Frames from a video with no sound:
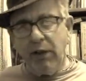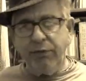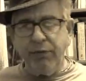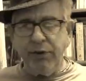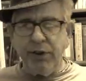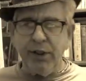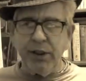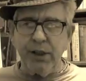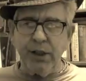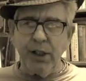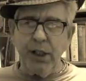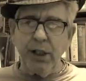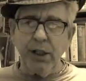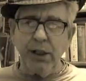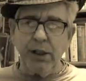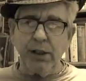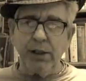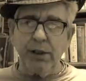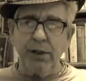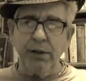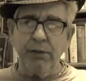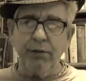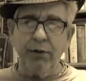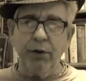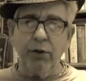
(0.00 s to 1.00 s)
Even today,
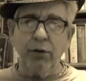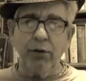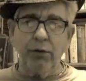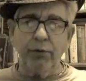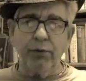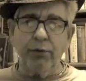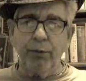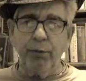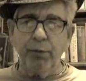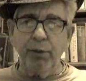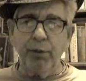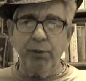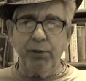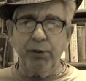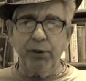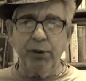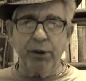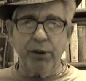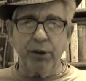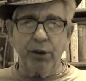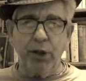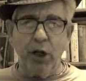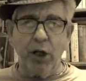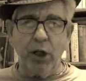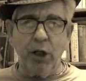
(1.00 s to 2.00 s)
it's difficult for people
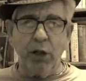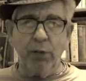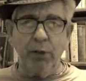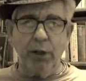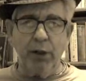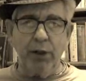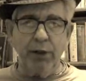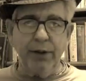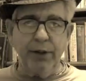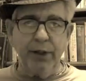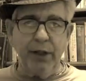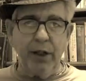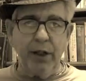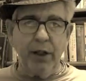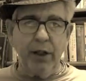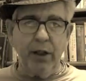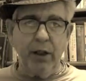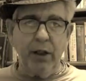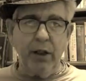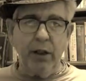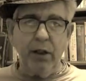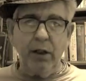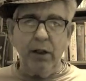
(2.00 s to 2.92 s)
to talk about that.